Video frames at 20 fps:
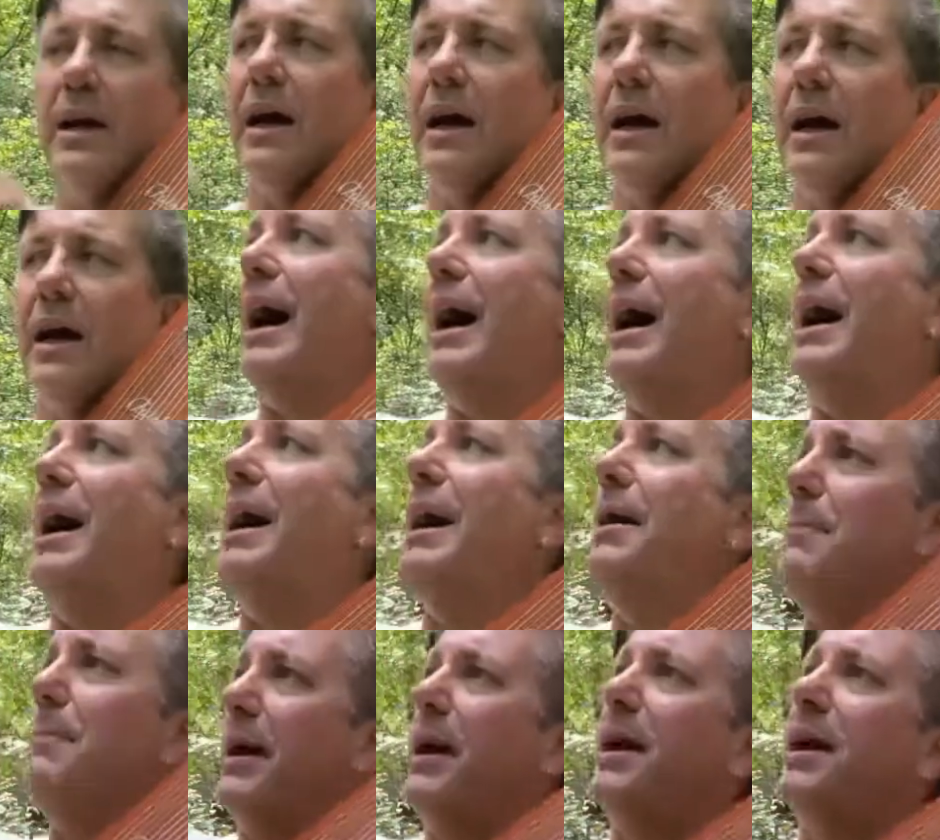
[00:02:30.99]
I
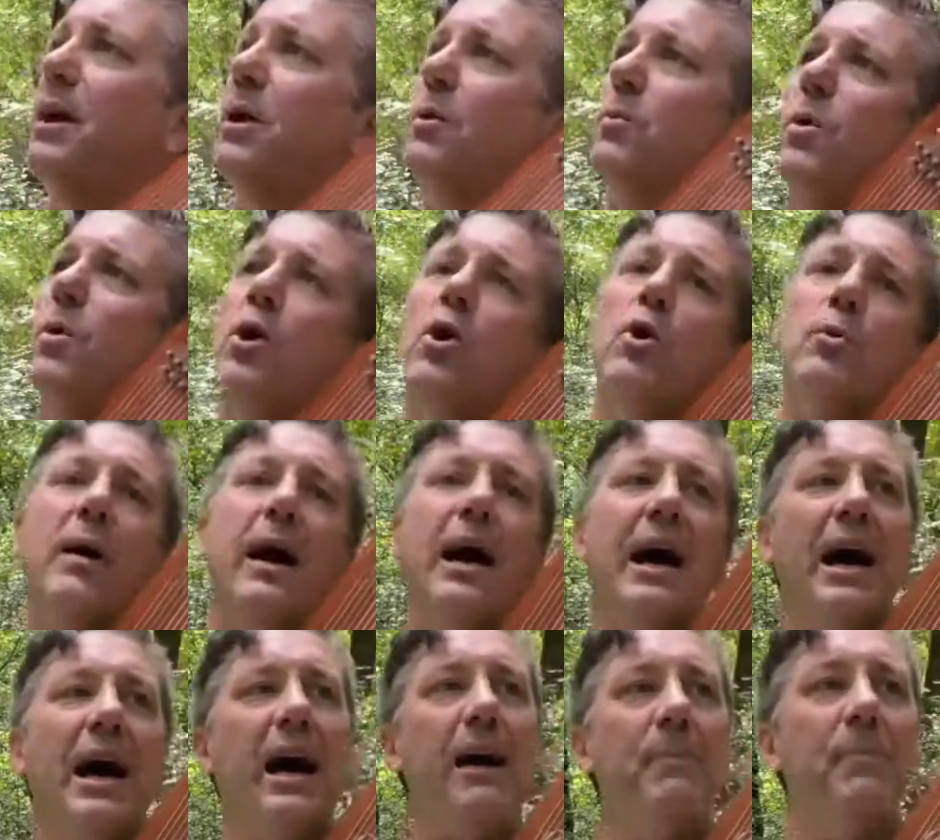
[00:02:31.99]
may roam, I
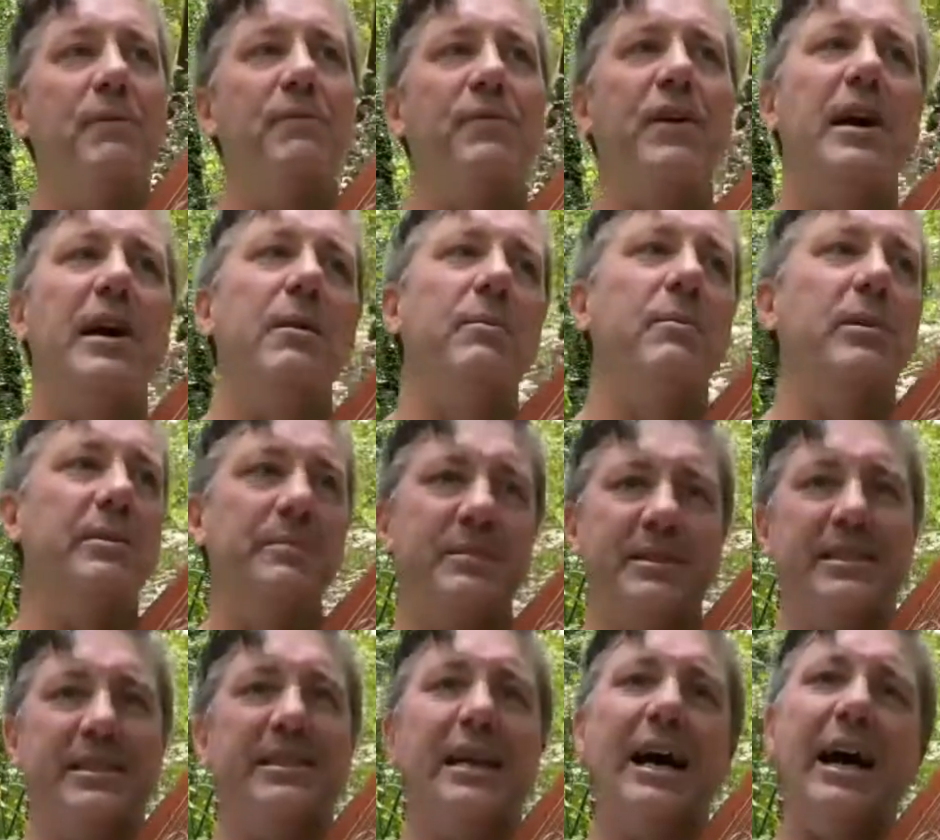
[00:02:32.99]
have my family
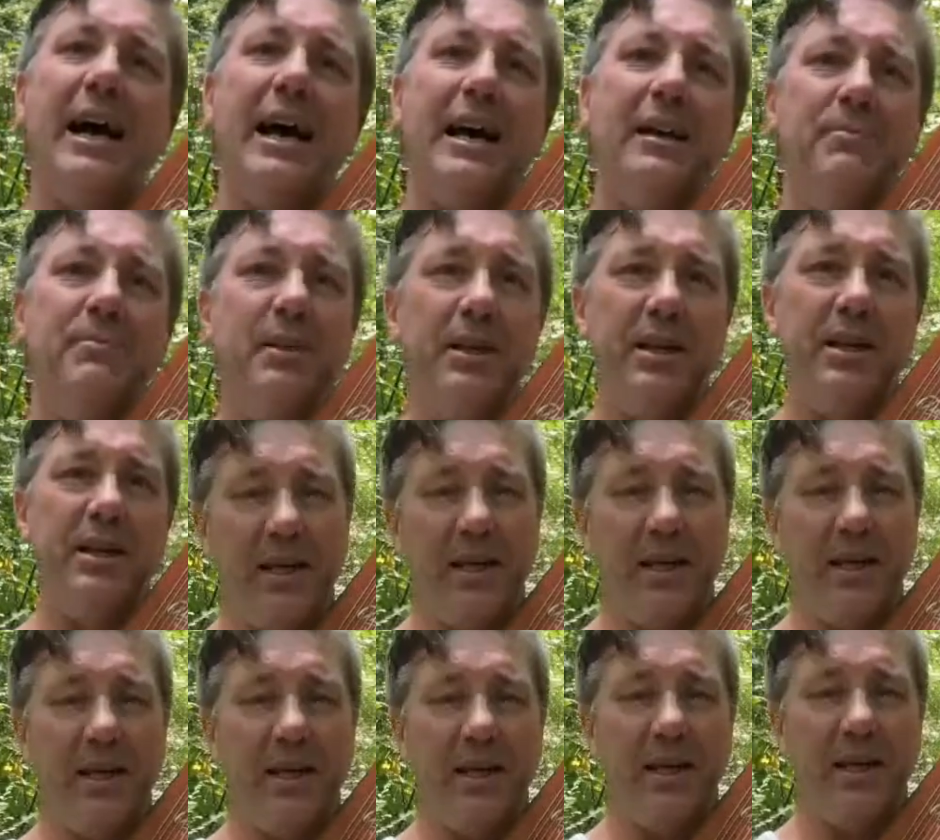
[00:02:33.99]
beside me,
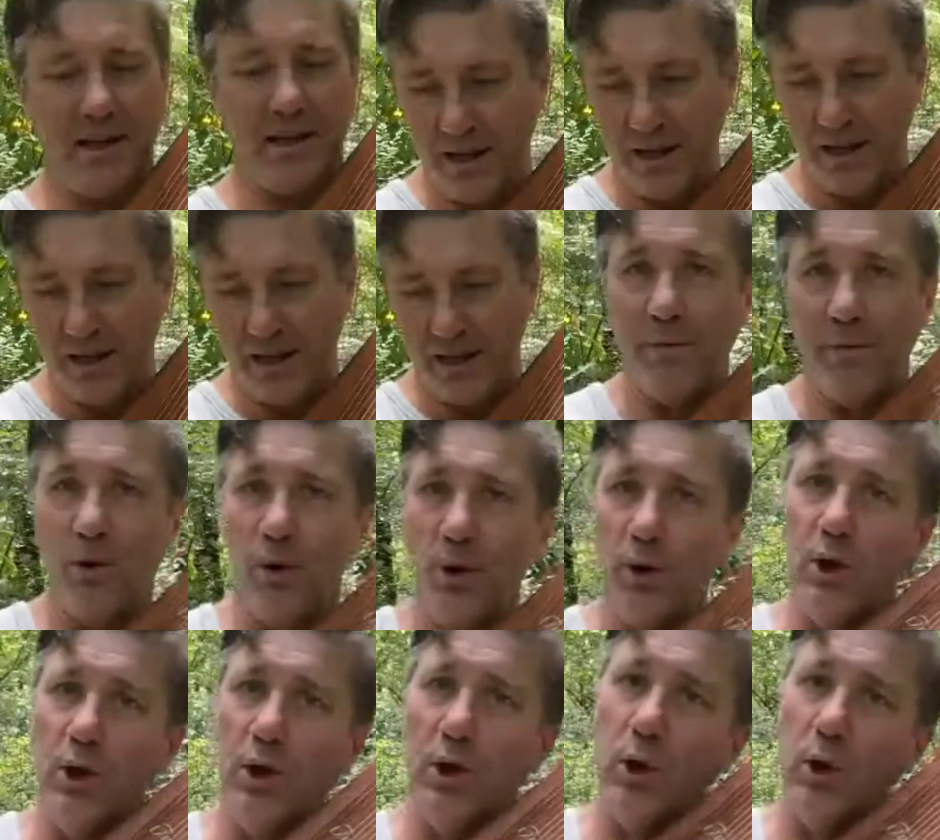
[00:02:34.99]
I'm never
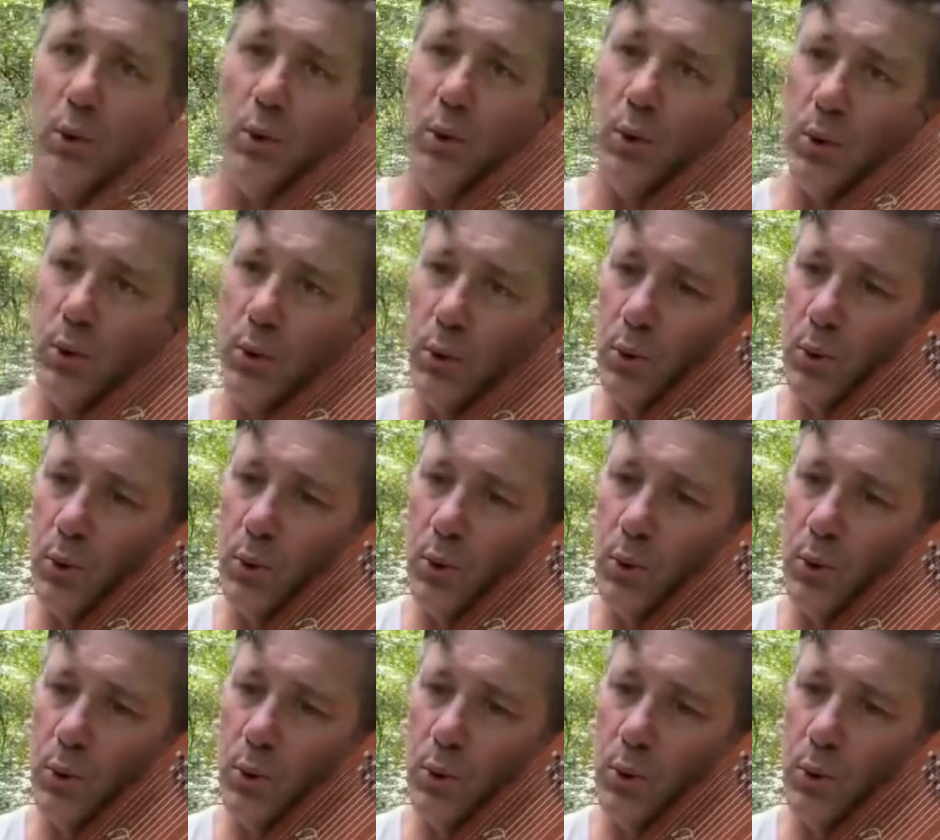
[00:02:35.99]
alone.